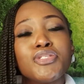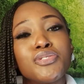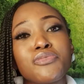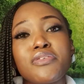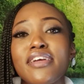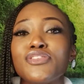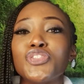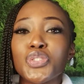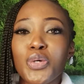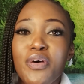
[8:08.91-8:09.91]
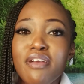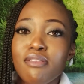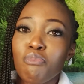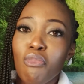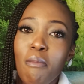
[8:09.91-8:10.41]
to enjoy the
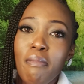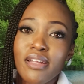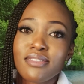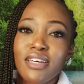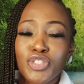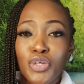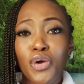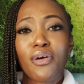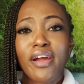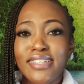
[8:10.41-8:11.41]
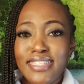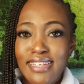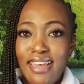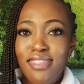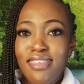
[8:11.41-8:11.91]
moment that you're growing
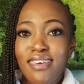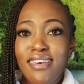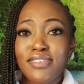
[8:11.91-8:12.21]
together